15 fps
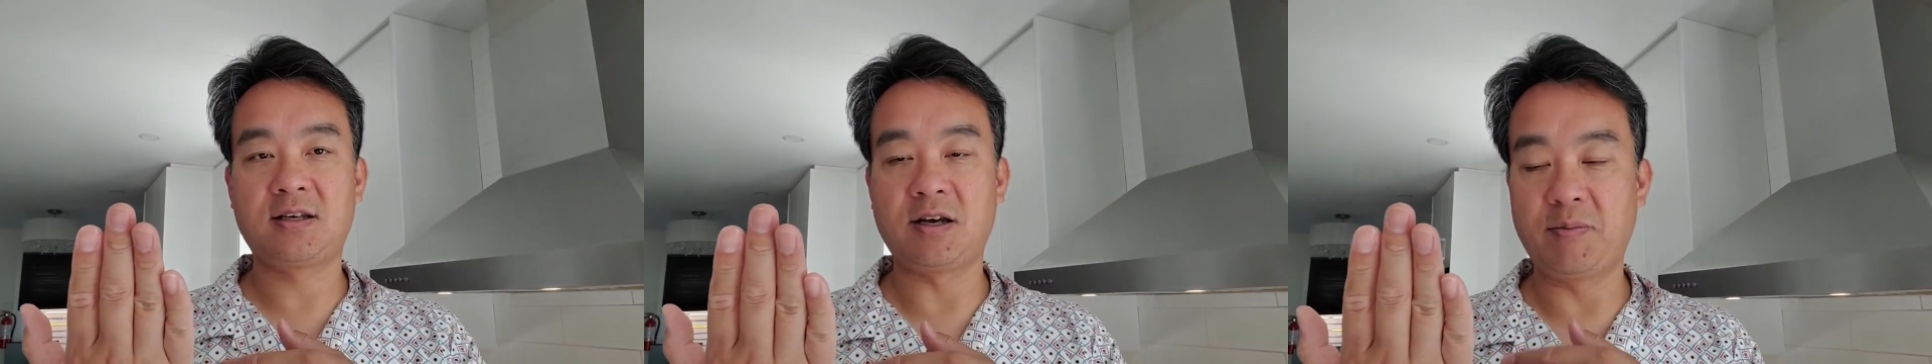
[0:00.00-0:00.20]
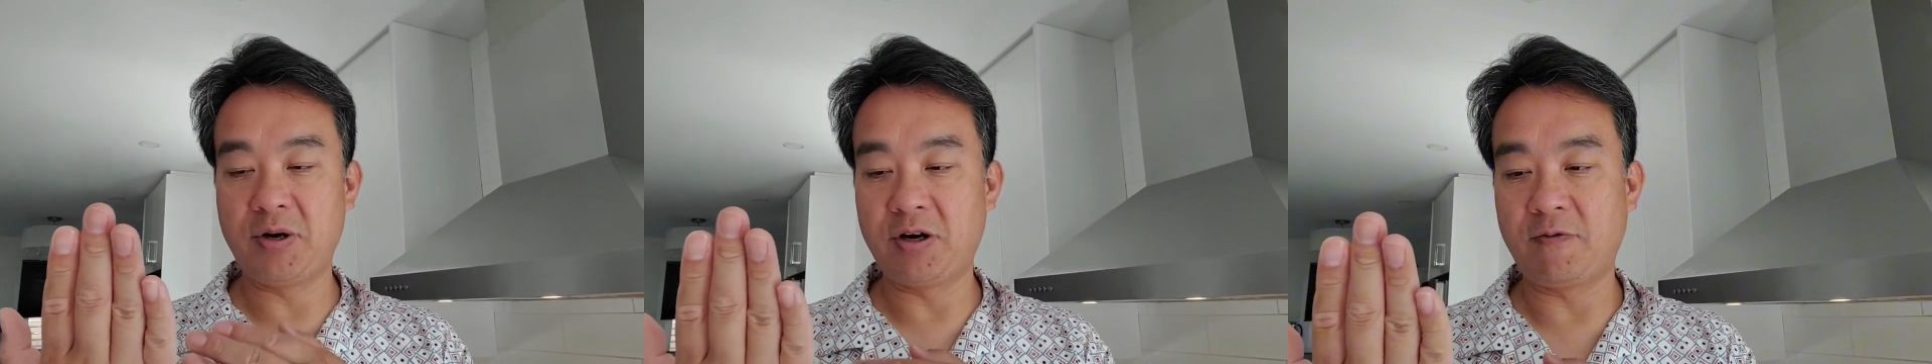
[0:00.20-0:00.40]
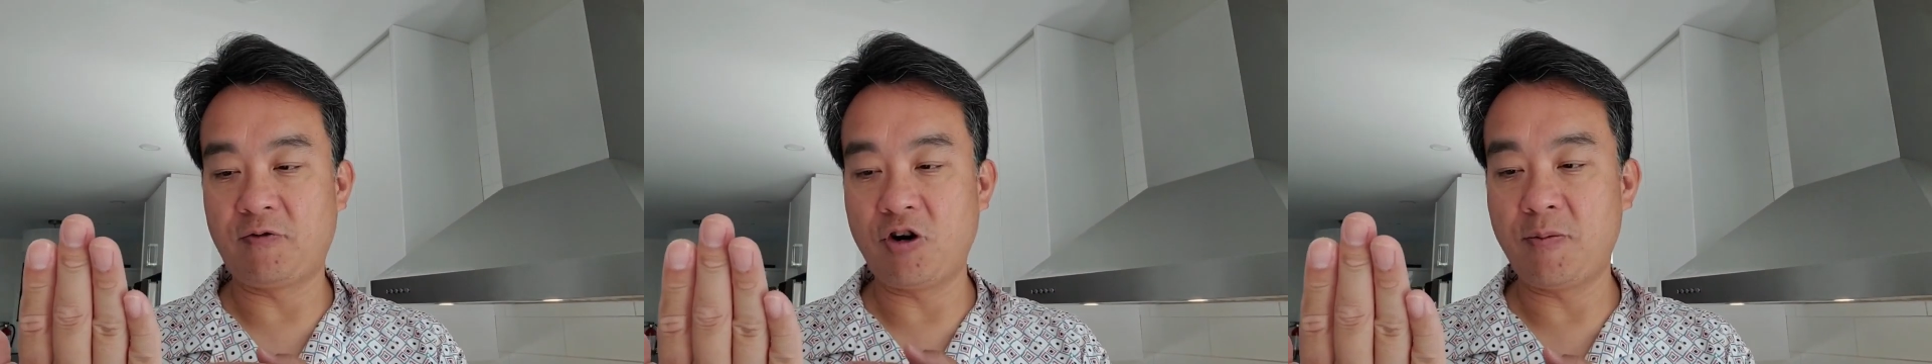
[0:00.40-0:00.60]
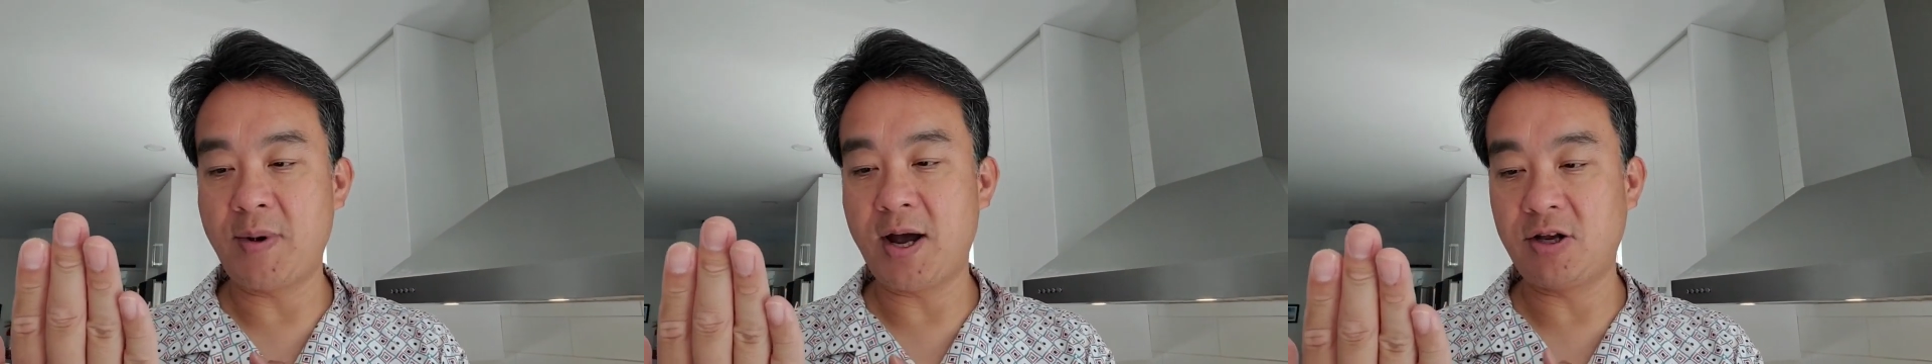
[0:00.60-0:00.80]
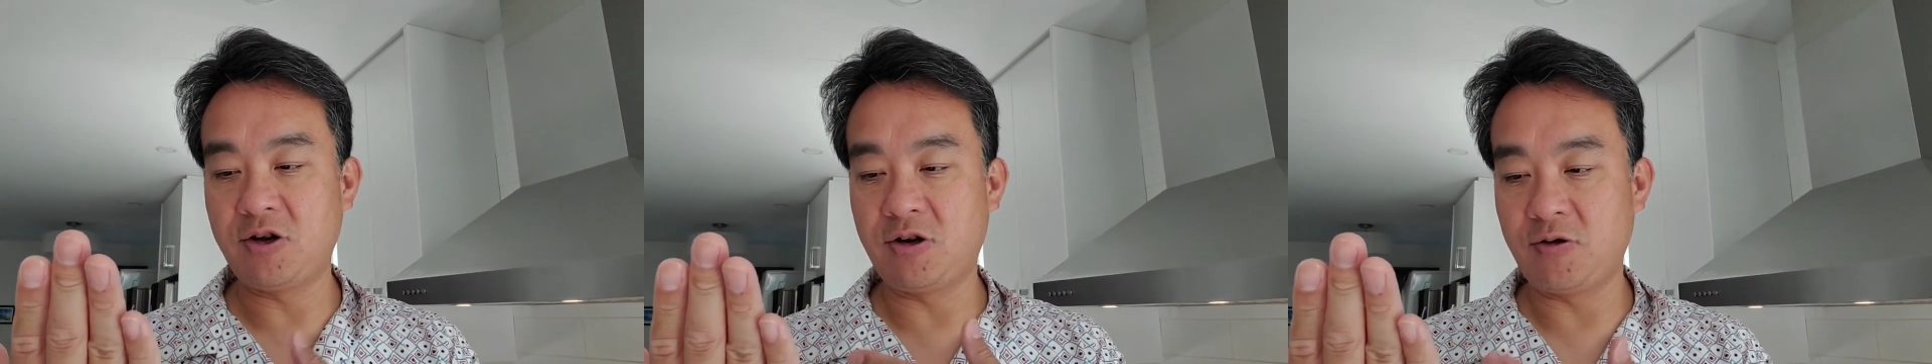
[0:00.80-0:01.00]
computer
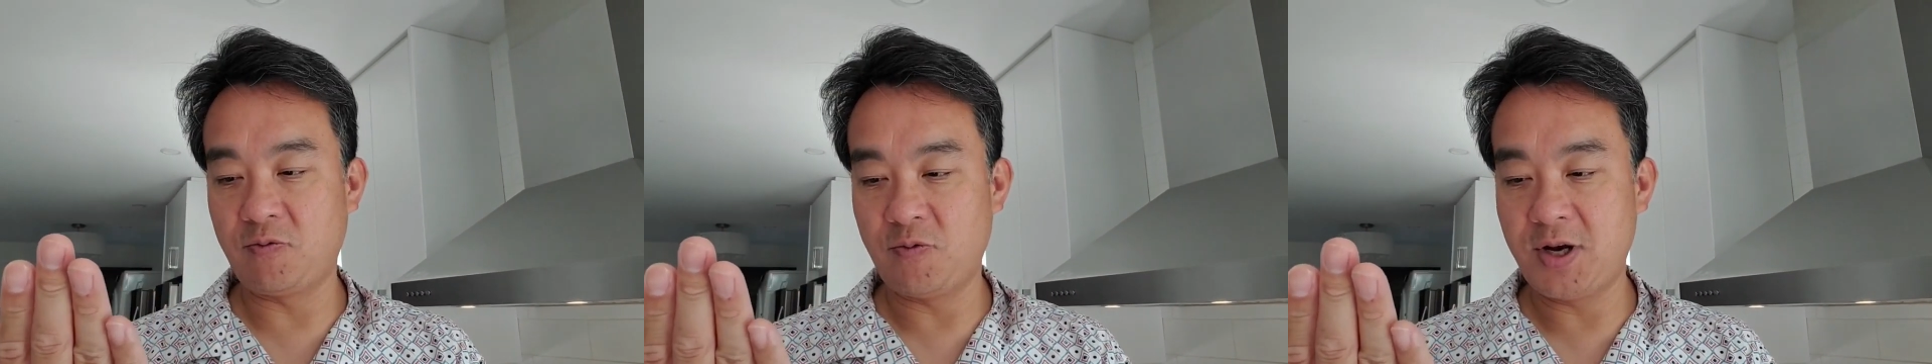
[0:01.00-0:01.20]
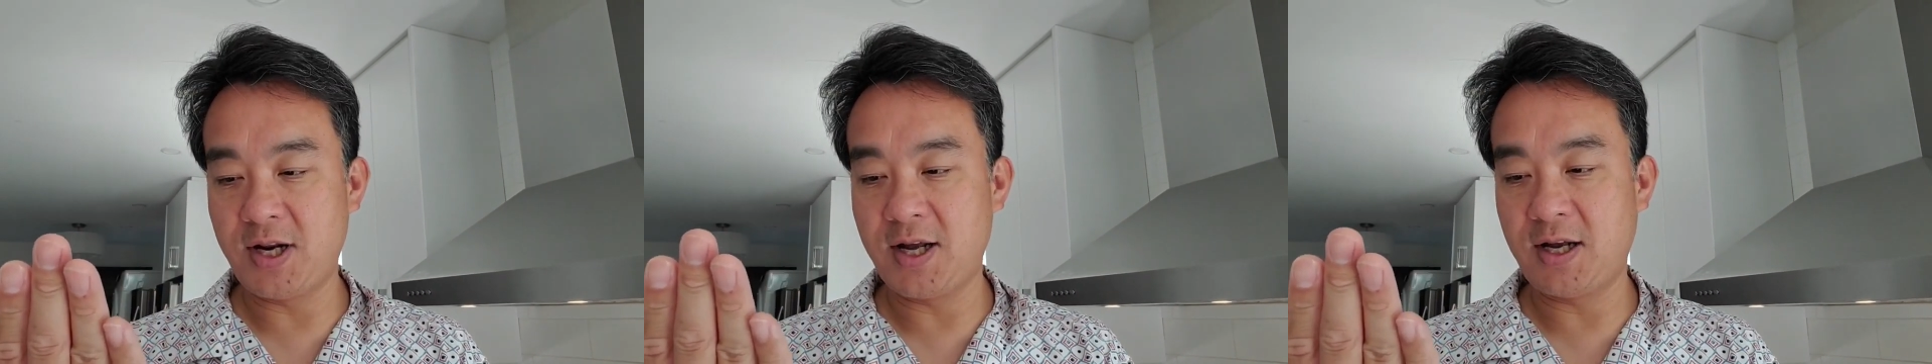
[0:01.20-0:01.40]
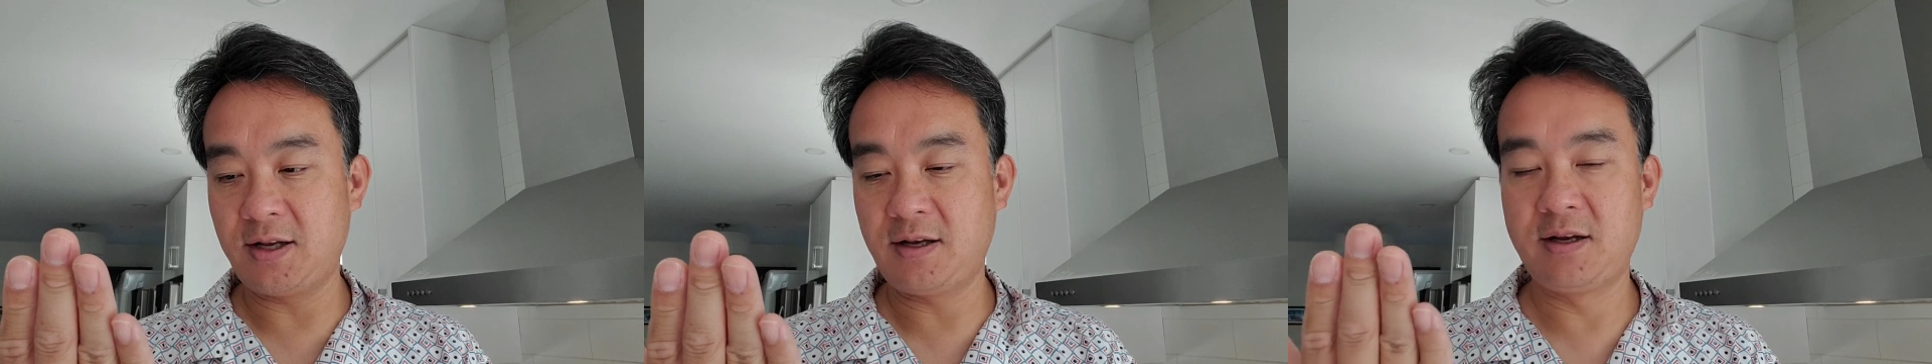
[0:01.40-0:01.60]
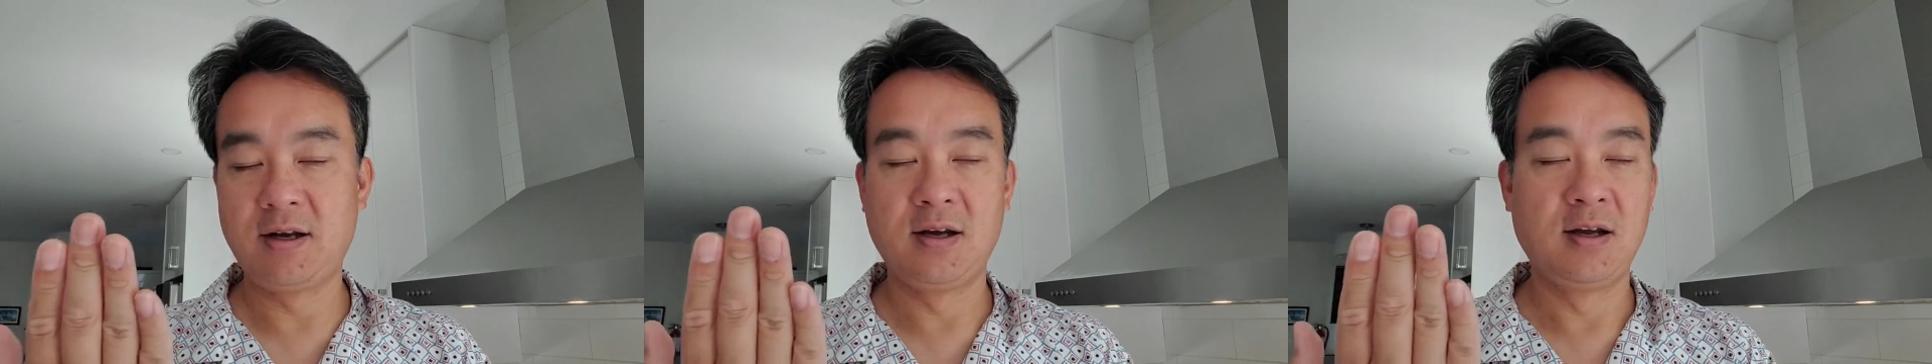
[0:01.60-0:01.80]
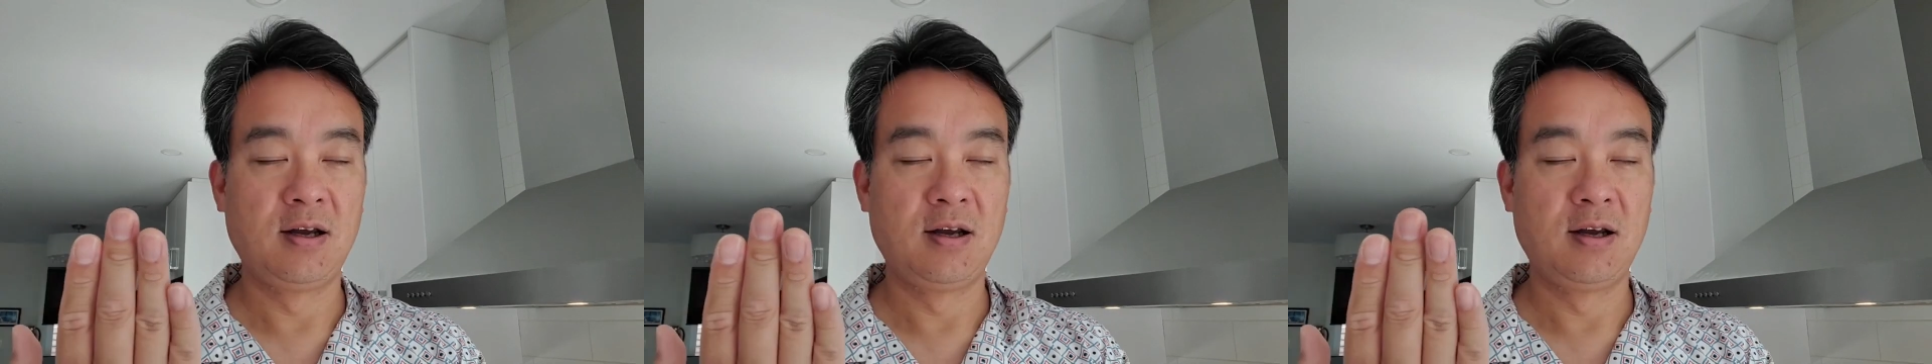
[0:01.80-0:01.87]
format. You can read it.